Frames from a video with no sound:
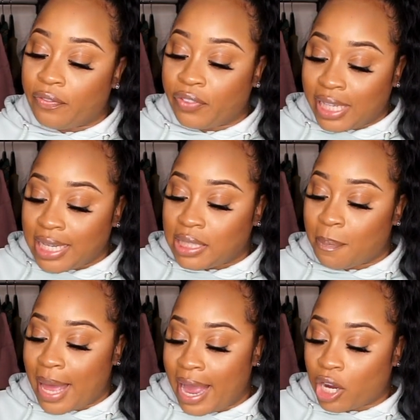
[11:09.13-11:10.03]
fleece
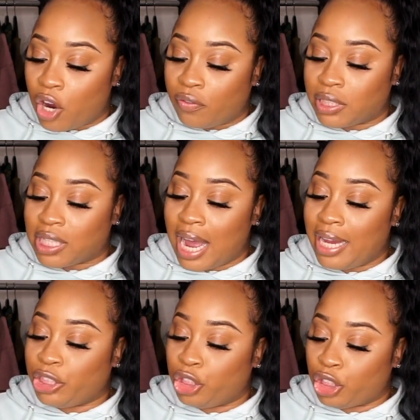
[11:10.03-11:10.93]
back oversized